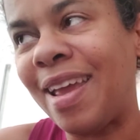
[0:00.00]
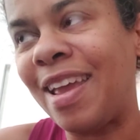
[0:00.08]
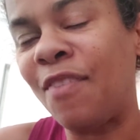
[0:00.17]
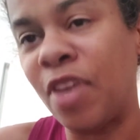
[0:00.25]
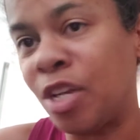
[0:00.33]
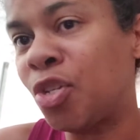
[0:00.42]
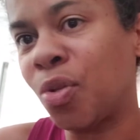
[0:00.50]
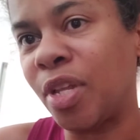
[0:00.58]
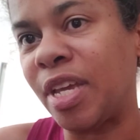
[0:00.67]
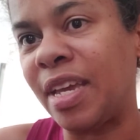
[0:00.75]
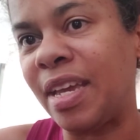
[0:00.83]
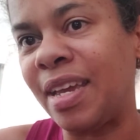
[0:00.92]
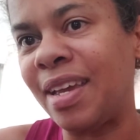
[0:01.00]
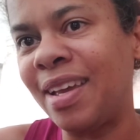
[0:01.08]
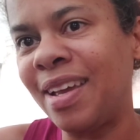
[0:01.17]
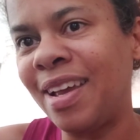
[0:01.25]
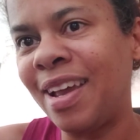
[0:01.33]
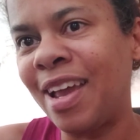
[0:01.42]
eventually
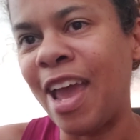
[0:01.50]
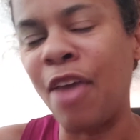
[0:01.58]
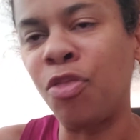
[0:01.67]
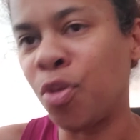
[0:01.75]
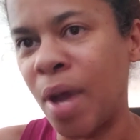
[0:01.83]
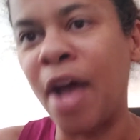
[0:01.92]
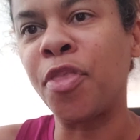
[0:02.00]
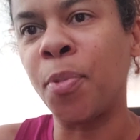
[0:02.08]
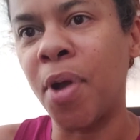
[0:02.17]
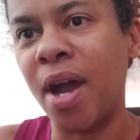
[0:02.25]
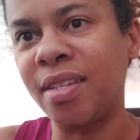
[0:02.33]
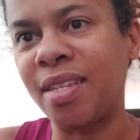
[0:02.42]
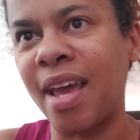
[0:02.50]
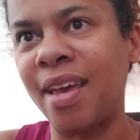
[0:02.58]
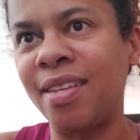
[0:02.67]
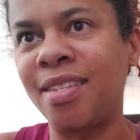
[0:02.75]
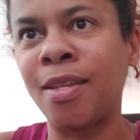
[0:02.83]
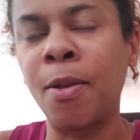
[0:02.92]
and throughout the
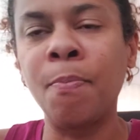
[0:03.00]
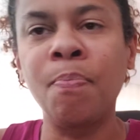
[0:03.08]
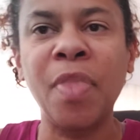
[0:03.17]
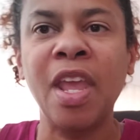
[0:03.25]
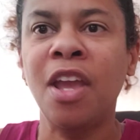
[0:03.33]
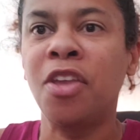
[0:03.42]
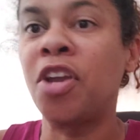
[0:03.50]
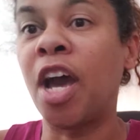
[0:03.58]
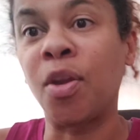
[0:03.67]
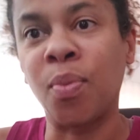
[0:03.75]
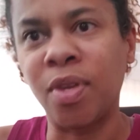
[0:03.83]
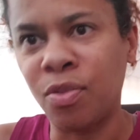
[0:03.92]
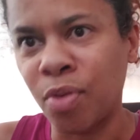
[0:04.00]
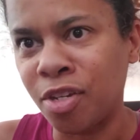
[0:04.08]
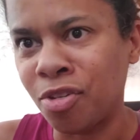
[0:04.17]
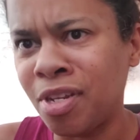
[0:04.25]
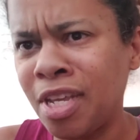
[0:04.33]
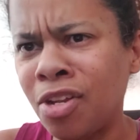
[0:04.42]
process, you got to rethread
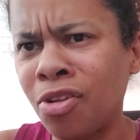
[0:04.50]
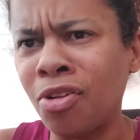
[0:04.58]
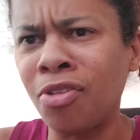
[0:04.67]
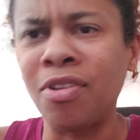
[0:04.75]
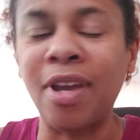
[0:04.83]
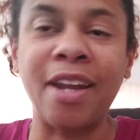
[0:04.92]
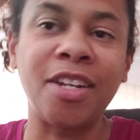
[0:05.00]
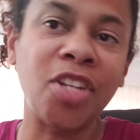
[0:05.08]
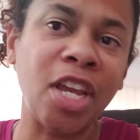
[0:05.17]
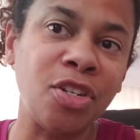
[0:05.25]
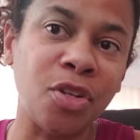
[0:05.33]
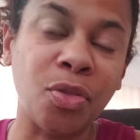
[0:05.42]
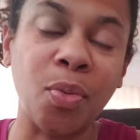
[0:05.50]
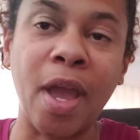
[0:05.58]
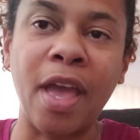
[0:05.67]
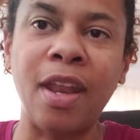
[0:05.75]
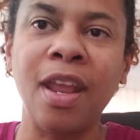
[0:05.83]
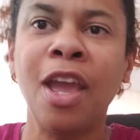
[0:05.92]
your needle, you got to change your
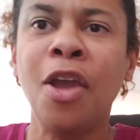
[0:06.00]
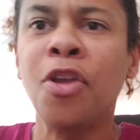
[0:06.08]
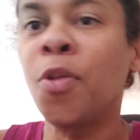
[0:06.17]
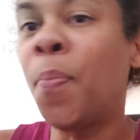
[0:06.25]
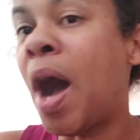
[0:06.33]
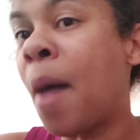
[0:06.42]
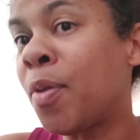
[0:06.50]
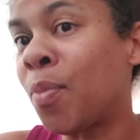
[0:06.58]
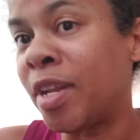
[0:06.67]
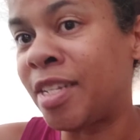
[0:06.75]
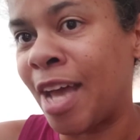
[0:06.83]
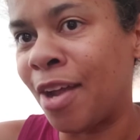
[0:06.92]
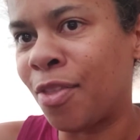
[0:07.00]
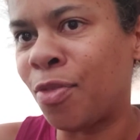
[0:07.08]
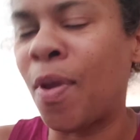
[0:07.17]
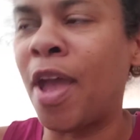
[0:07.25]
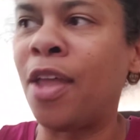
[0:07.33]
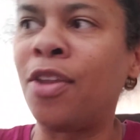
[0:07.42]
thread, your bobbin runs out of
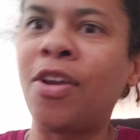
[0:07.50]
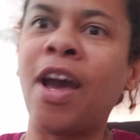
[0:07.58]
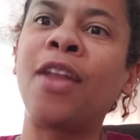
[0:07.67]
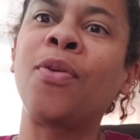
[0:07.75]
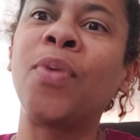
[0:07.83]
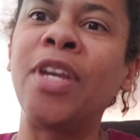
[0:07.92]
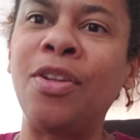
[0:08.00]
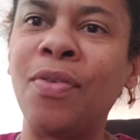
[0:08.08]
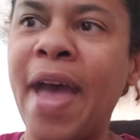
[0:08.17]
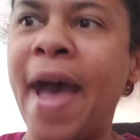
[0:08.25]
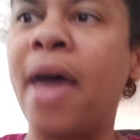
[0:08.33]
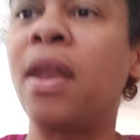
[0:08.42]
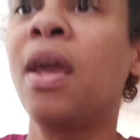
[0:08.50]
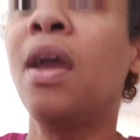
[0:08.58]
thread, you got to redo that.